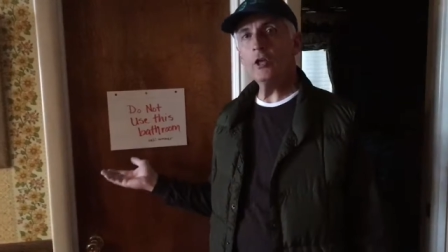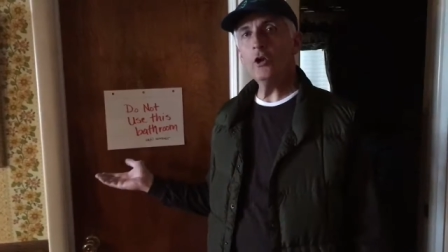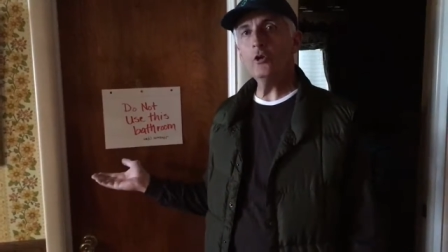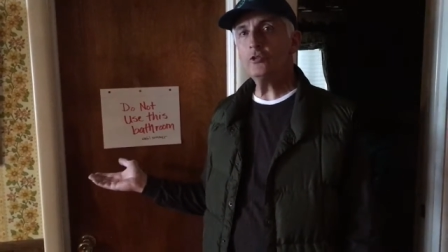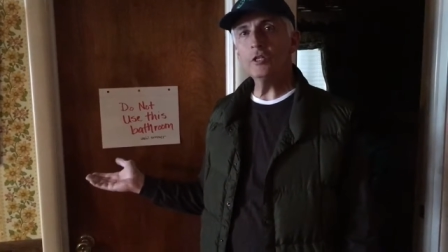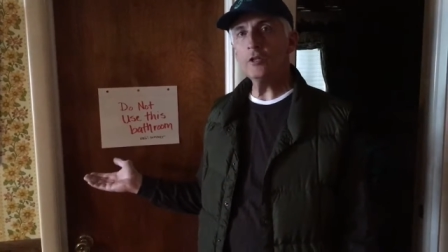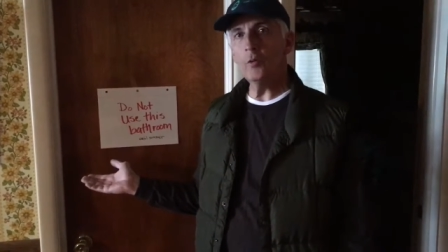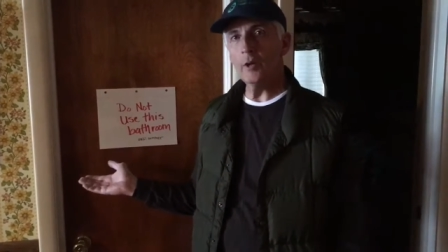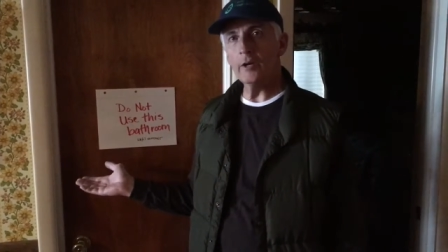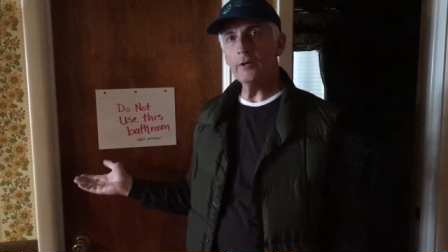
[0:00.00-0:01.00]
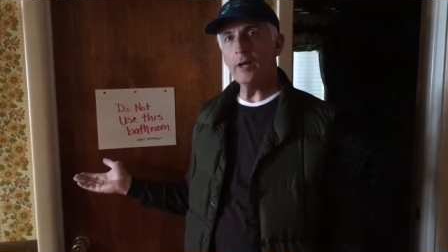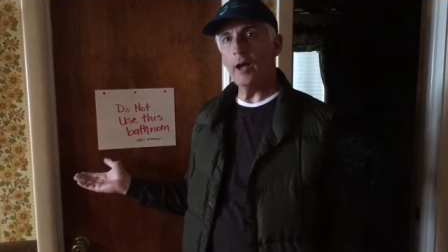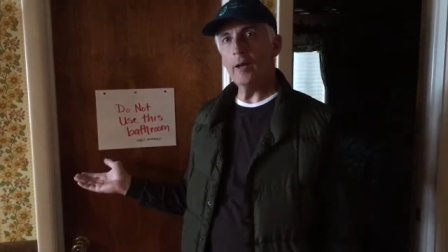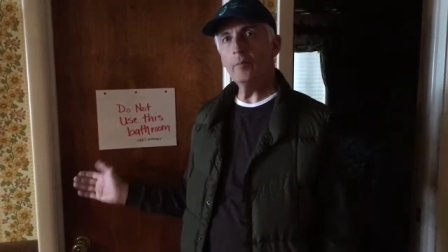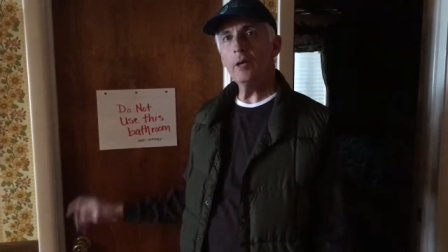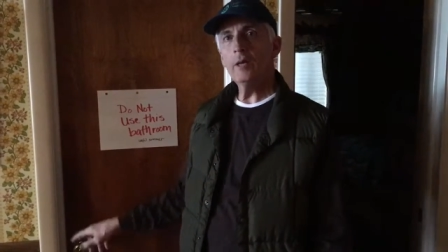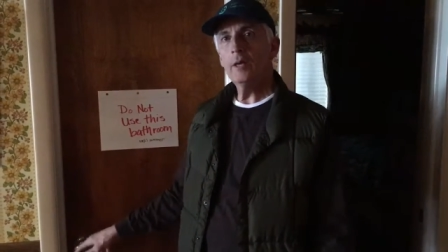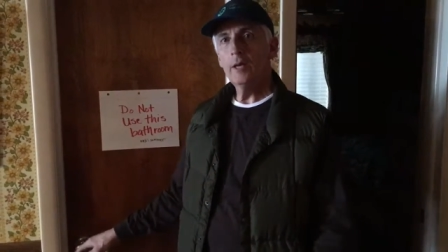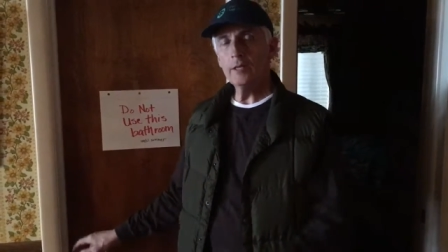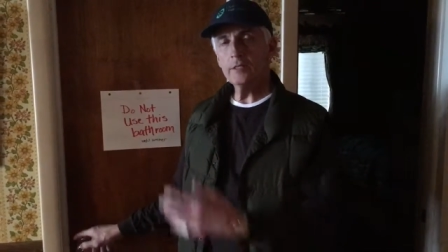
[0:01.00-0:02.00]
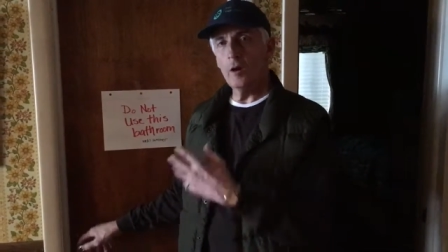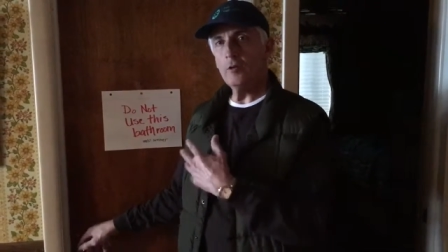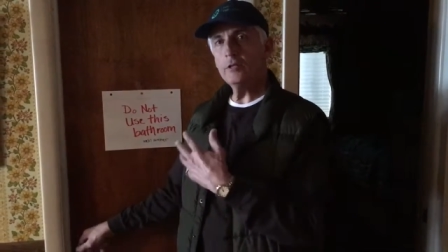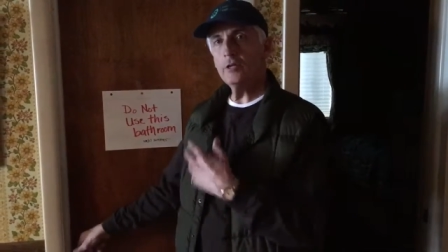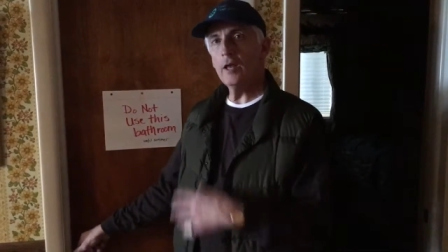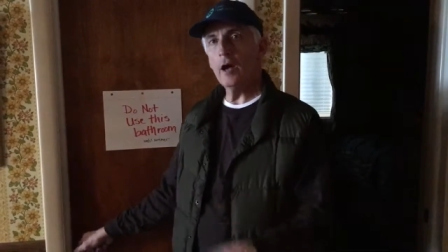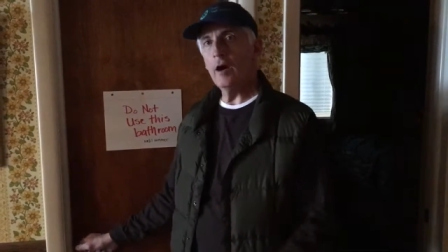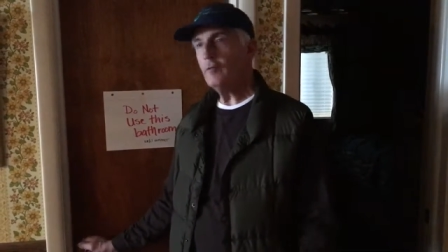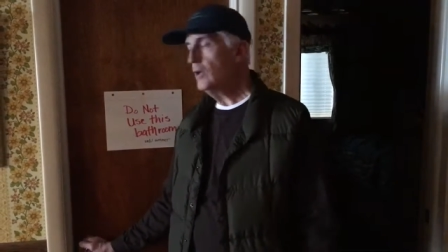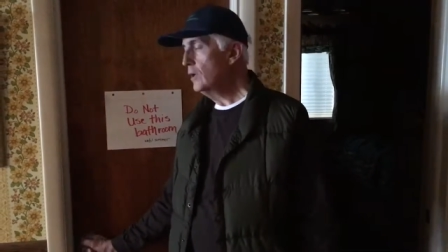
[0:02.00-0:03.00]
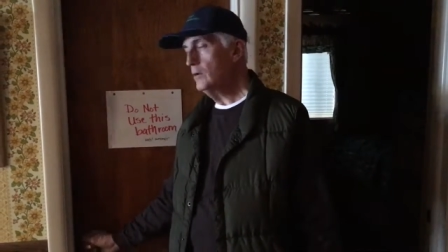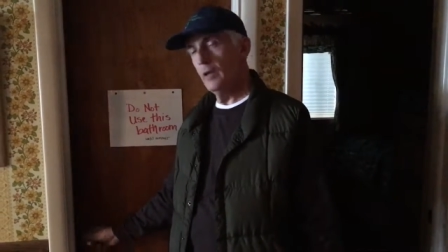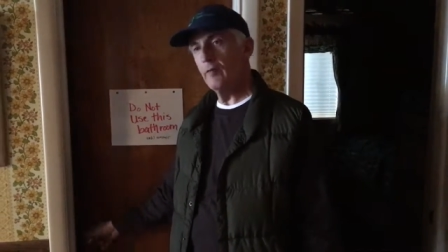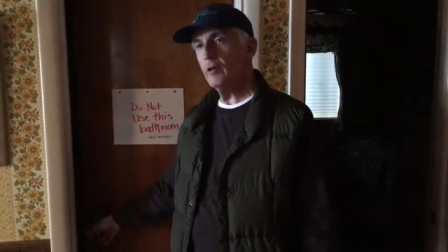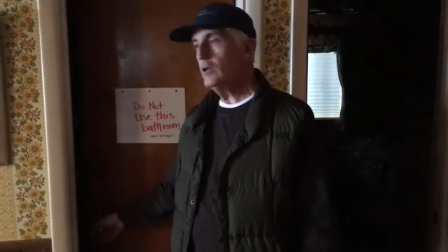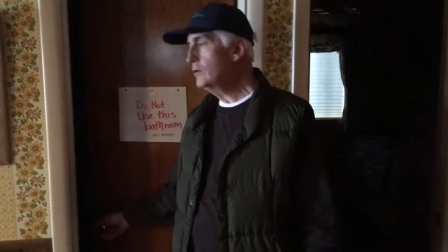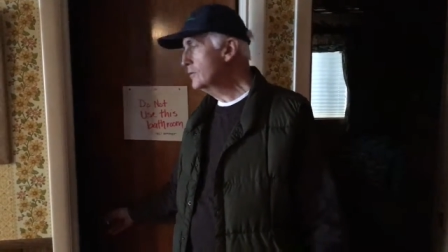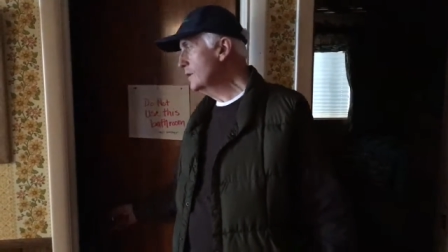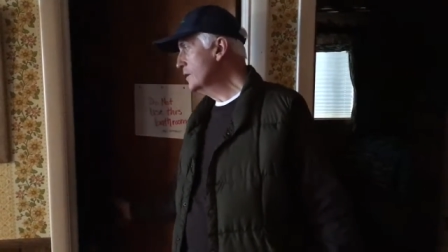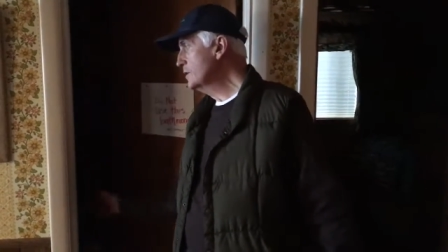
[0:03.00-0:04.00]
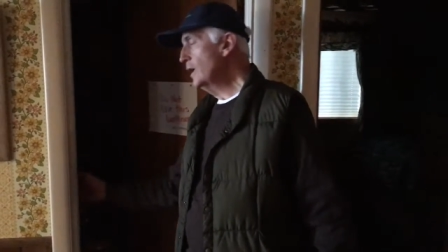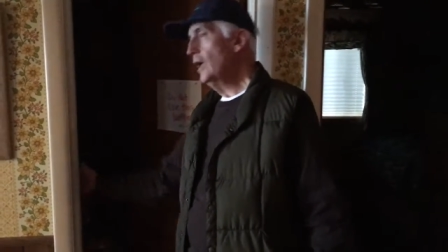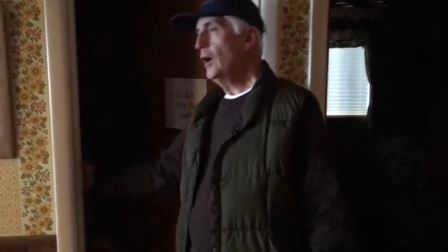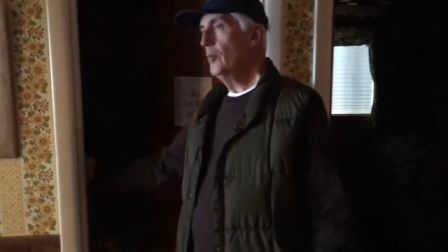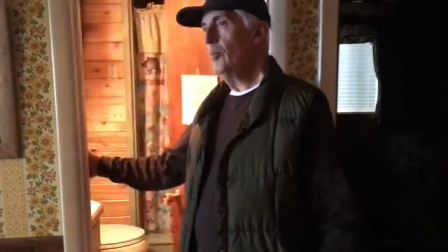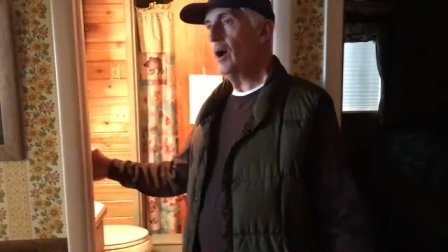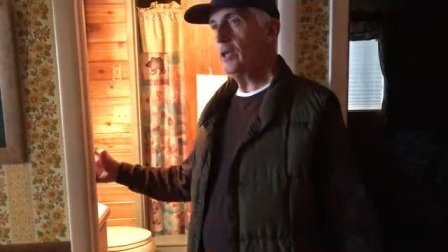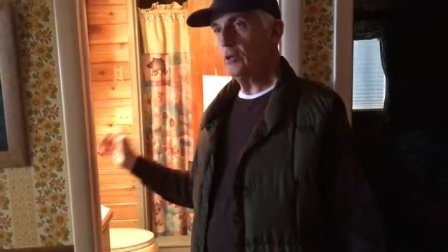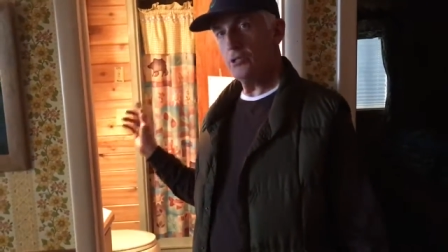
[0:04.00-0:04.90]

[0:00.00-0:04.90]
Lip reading: use in the winter time. It's always shut off. Never use this, but you